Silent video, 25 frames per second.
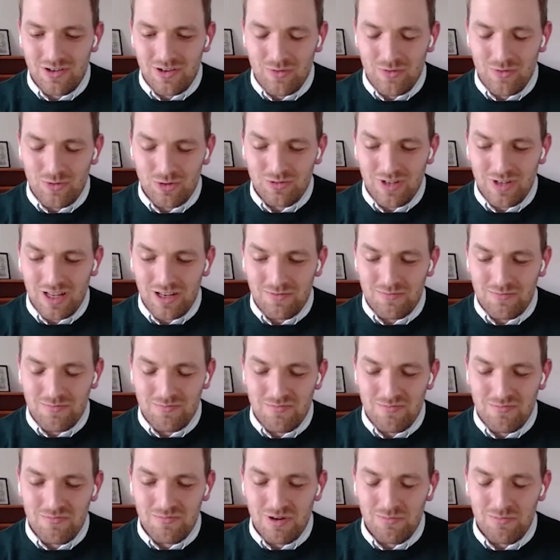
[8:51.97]
It was like
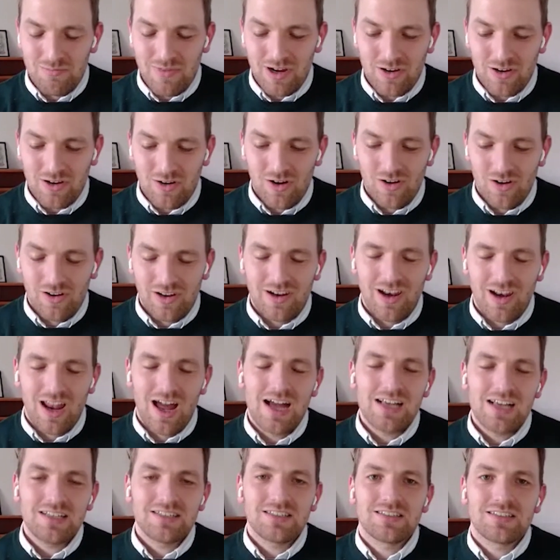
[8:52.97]
my colleague
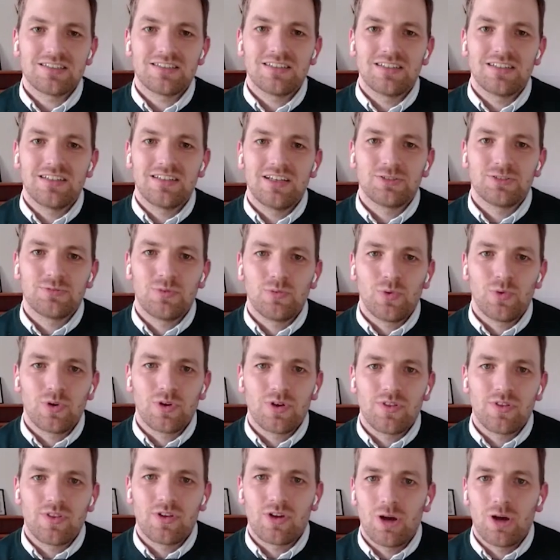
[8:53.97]
Lars, he has been
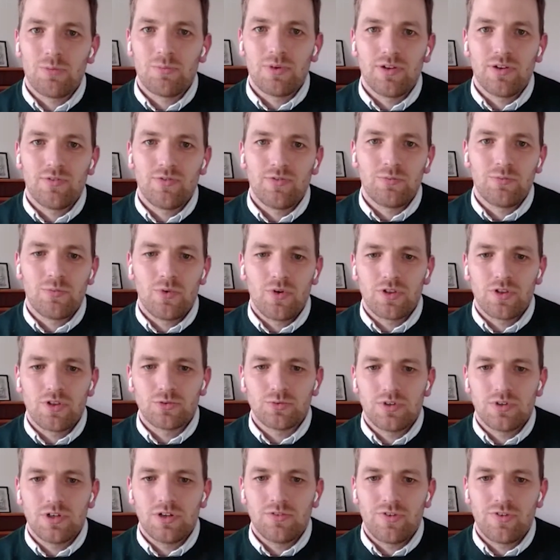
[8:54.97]
working in the company for more than
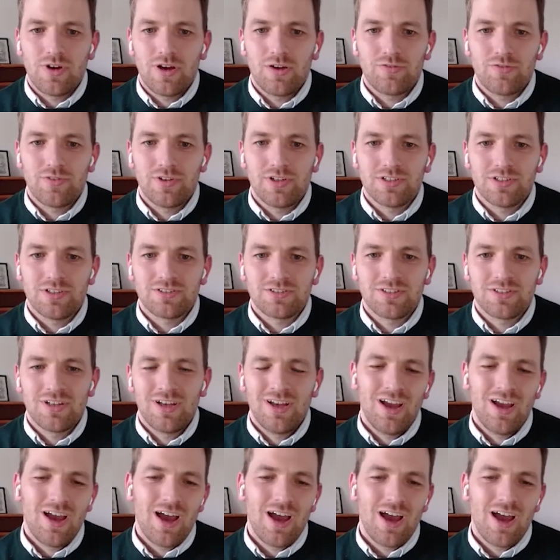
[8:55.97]
25 years,